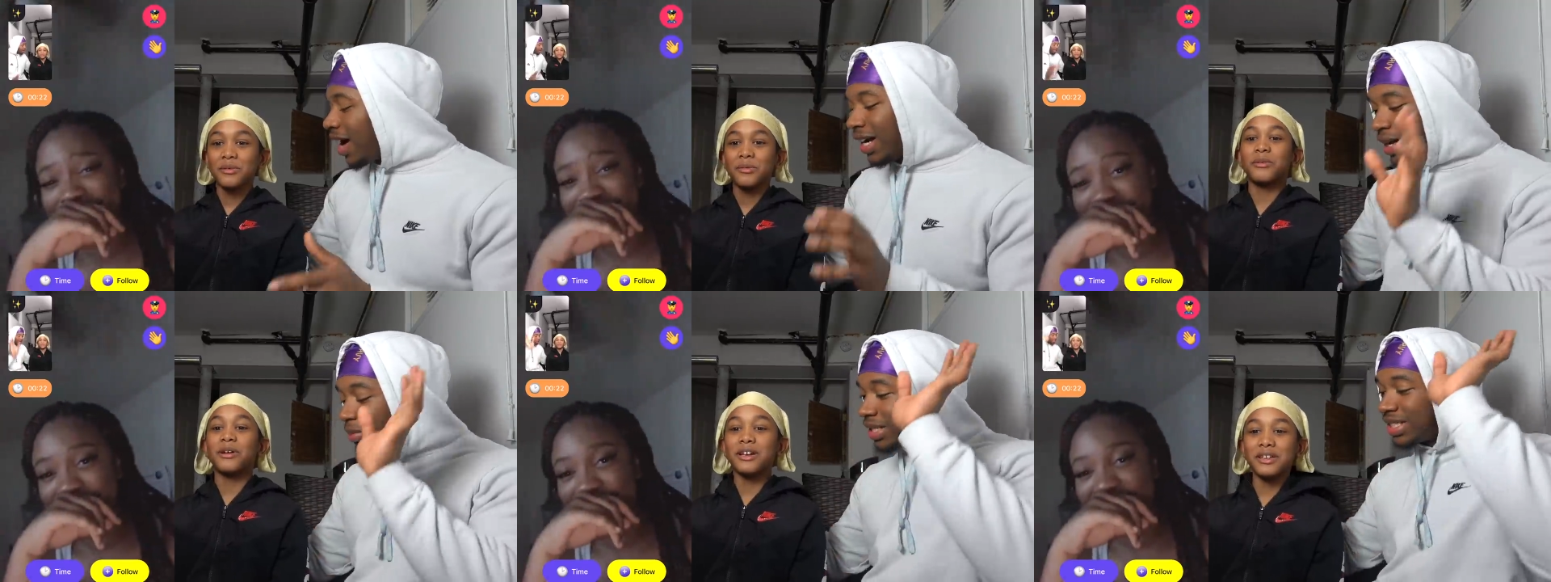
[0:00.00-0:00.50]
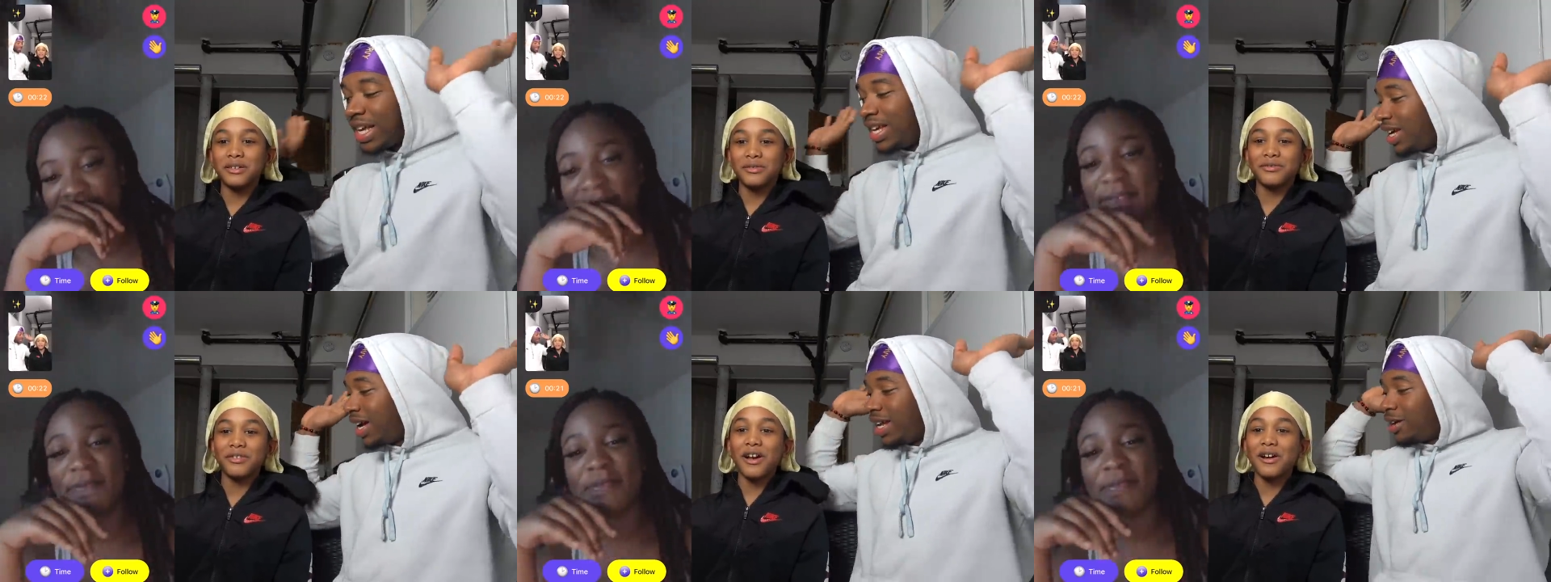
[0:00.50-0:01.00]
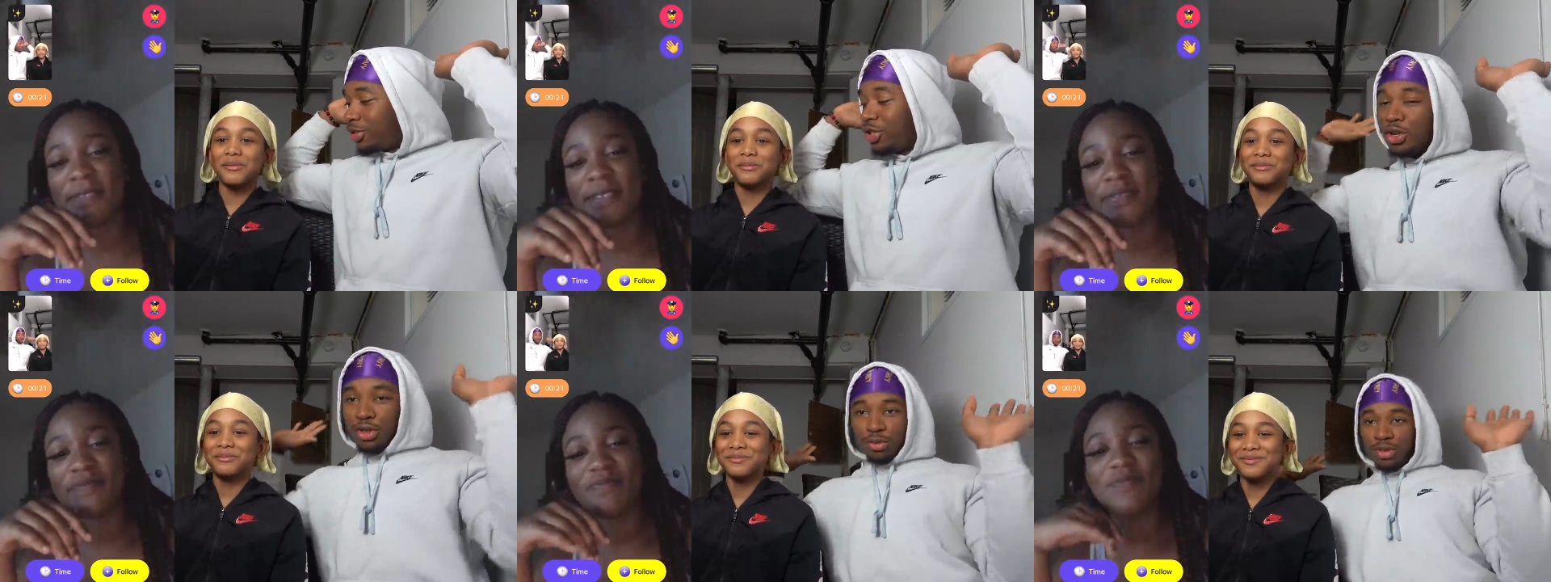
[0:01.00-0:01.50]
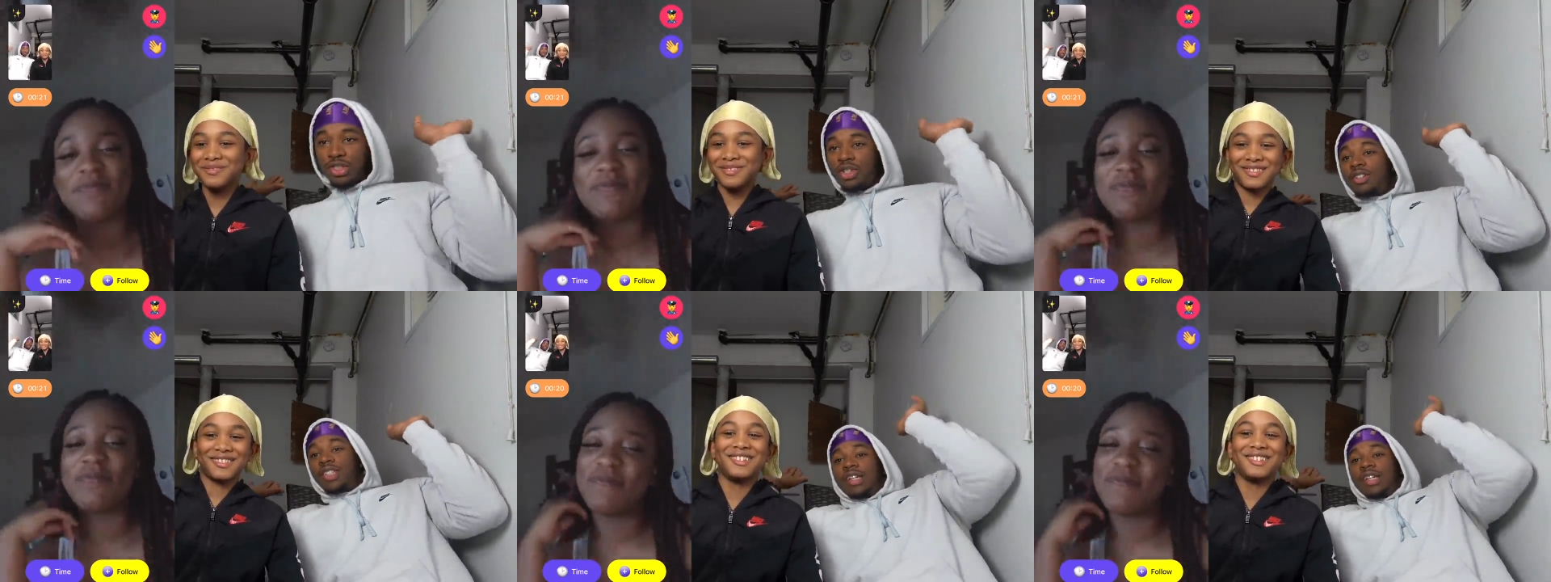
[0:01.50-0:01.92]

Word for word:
Speaker 1: I, am not saying nothing from? else. You just talk